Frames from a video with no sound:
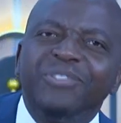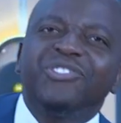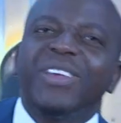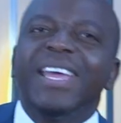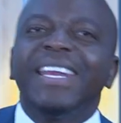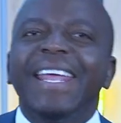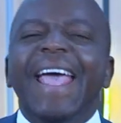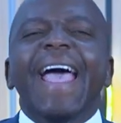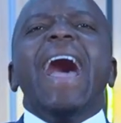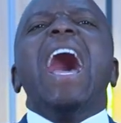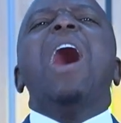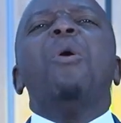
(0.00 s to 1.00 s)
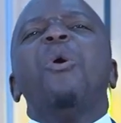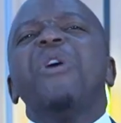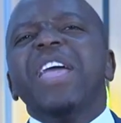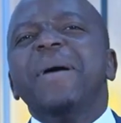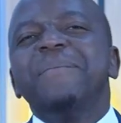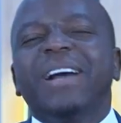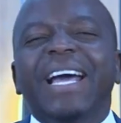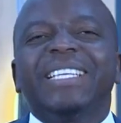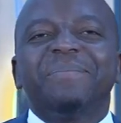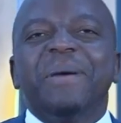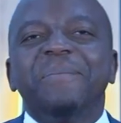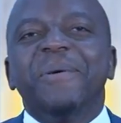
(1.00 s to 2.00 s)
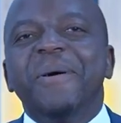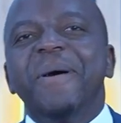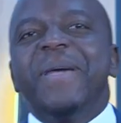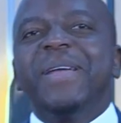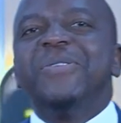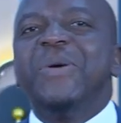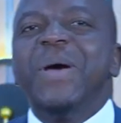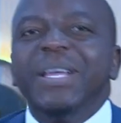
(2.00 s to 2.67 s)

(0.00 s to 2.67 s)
mutsvene auye mukati memoyo yedu